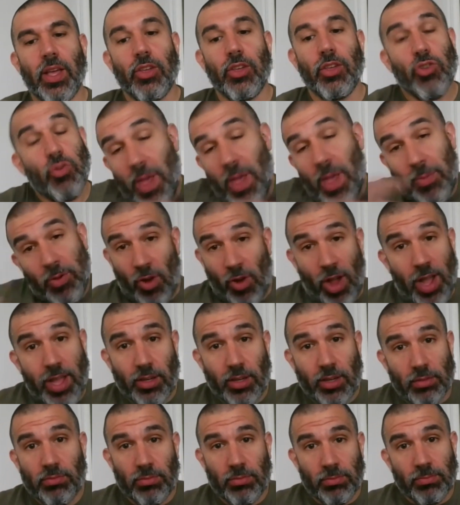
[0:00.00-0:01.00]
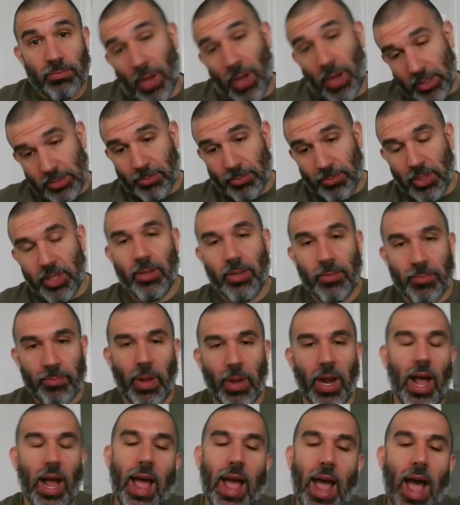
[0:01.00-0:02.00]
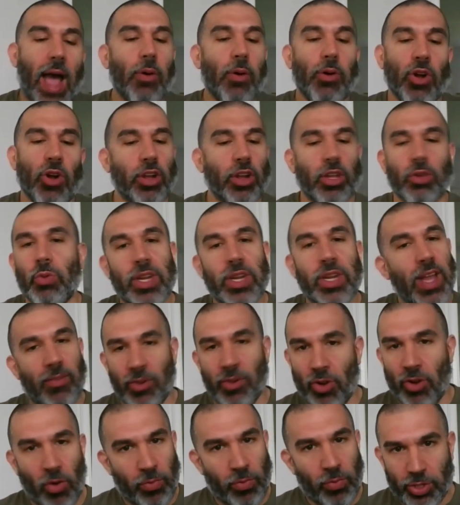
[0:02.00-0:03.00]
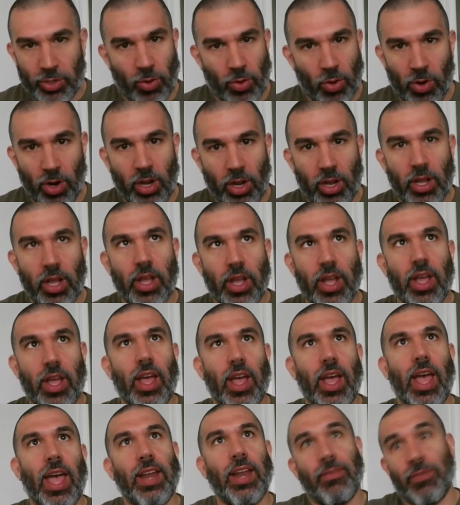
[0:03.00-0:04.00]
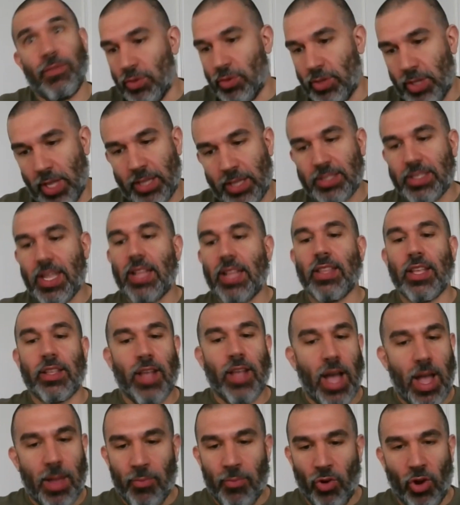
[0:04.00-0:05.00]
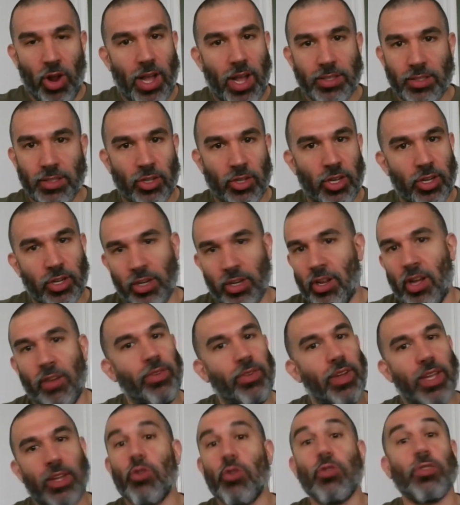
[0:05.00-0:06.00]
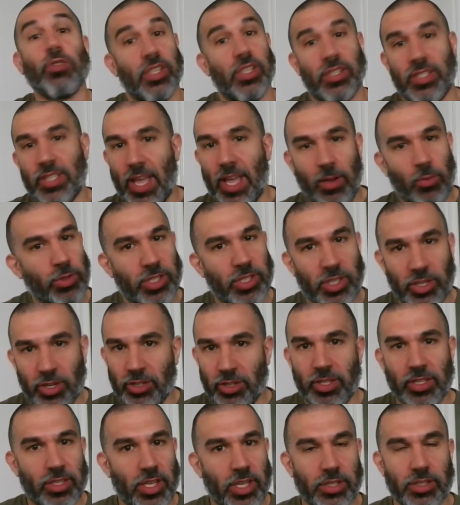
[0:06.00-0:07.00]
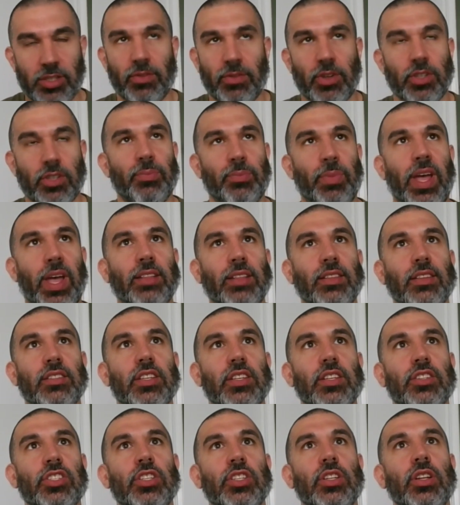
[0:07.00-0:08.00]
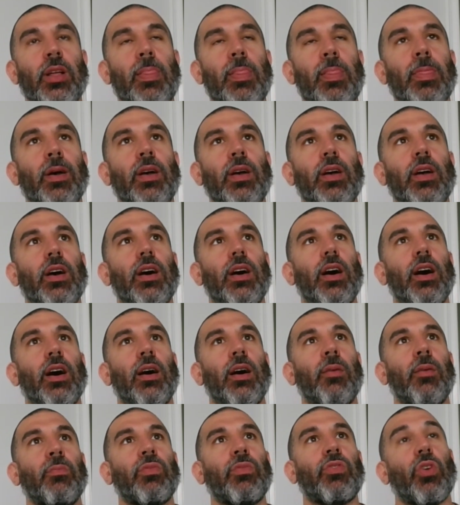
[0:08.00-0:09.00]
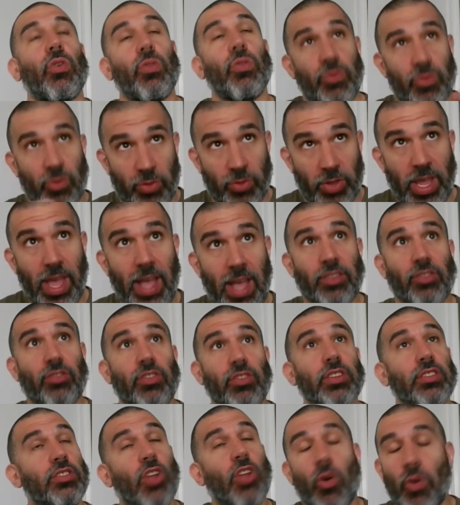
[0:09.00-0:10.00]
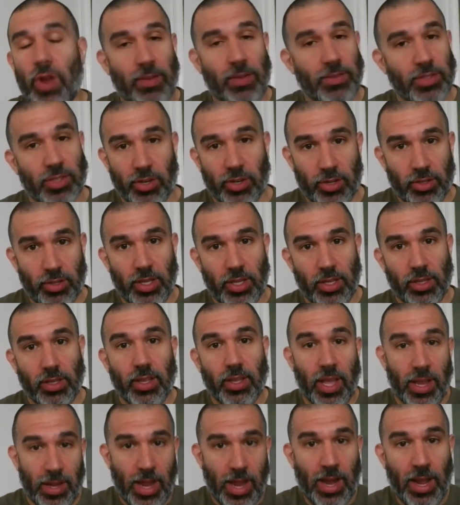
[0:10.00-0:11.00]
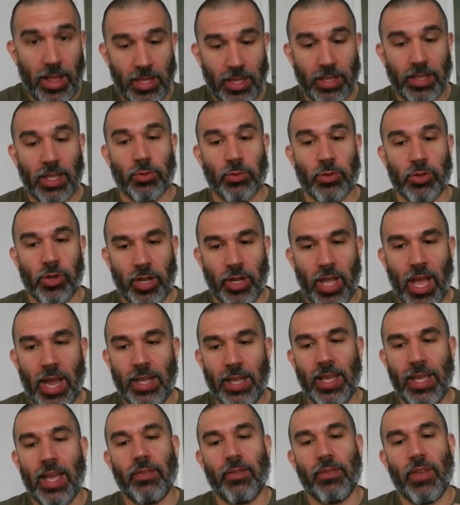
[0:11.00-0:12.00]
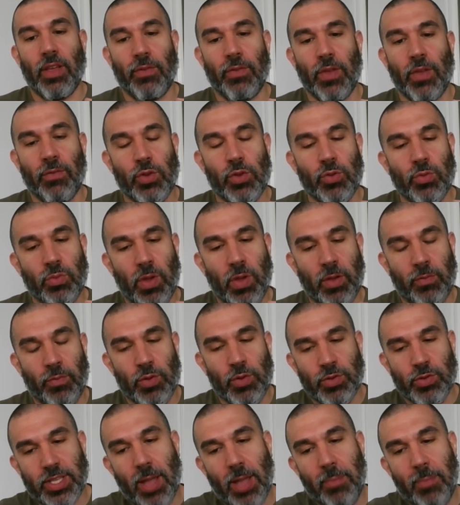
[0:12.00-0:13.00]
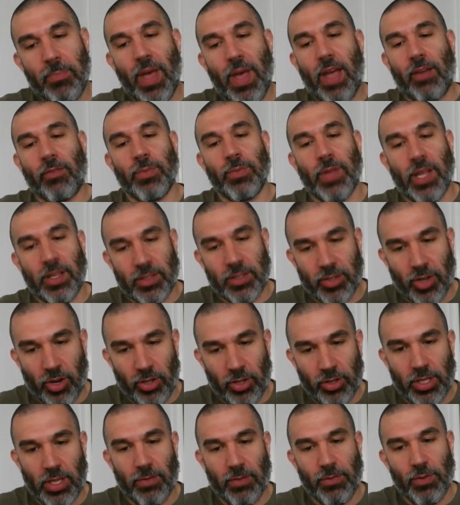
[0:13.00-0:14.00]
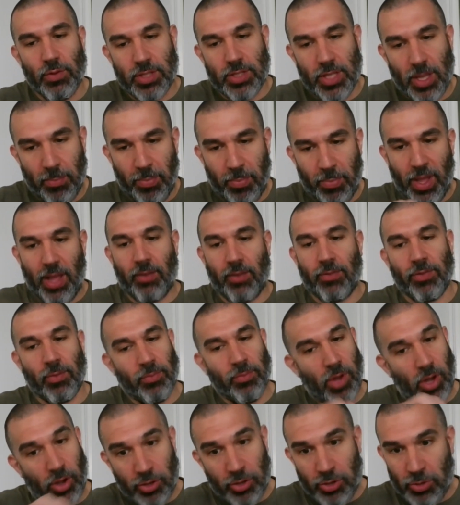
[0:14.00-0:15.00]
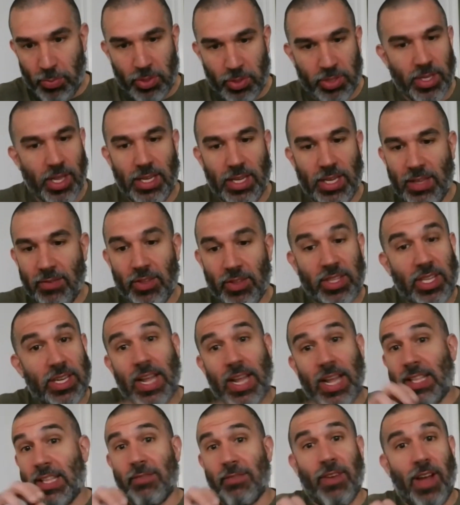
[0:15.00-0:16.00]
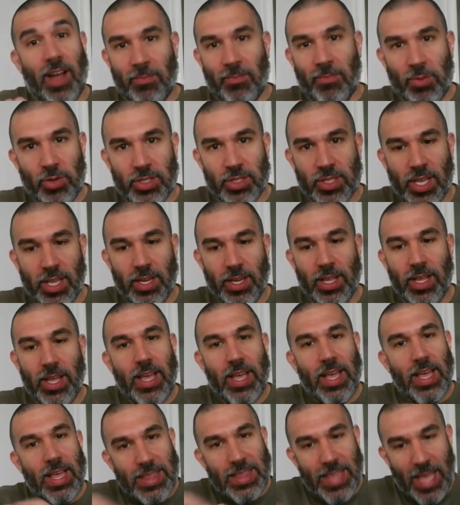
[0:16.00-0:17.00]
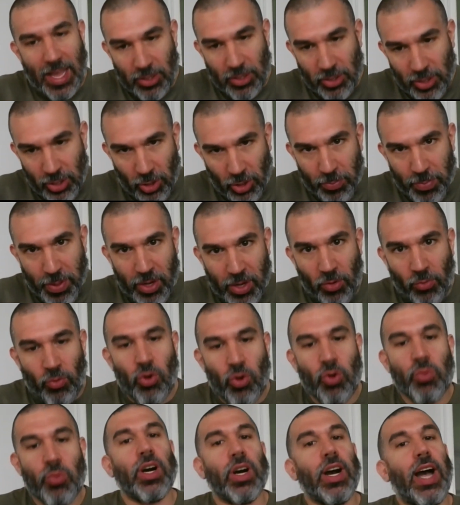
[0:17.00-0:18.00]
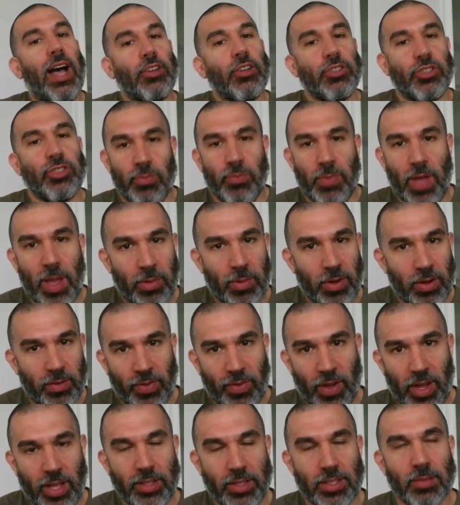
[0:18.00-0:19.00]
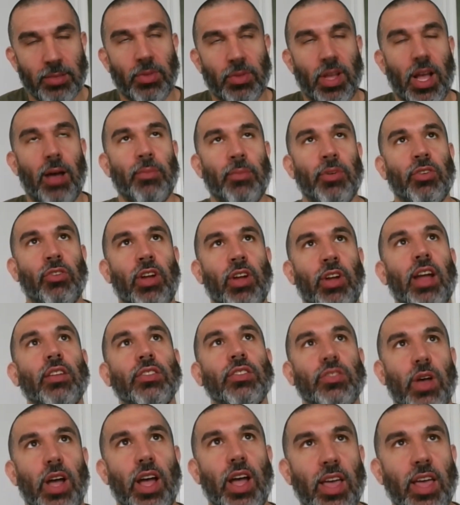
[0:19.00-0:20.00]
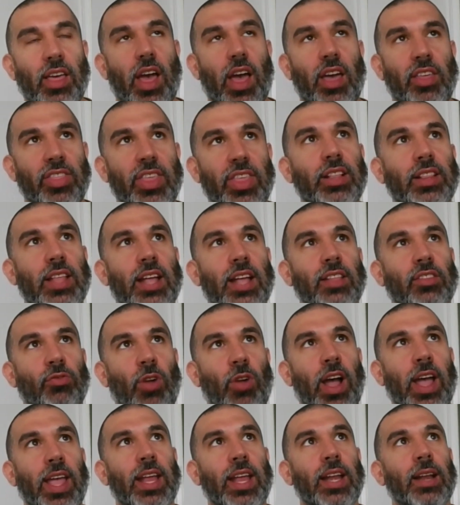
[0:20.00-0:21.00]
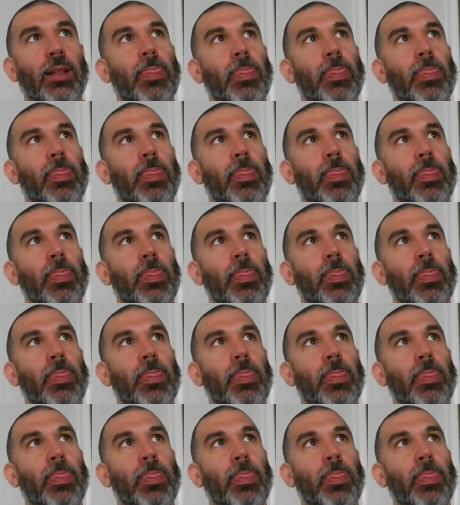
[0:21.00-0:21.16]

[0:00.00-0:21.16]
you may be right, possibly, but I would argue we never know for sure. And if you extend the time horizon long enough, like, who's to say what's a good decision versus a bad decision? So the answer is don't have certainty. And I think that's what you're getting at. If you step back from that certainty, if you step back from 100%, even to 95%, that little bit of room allows you maybe to find some common ground. So I think that's right.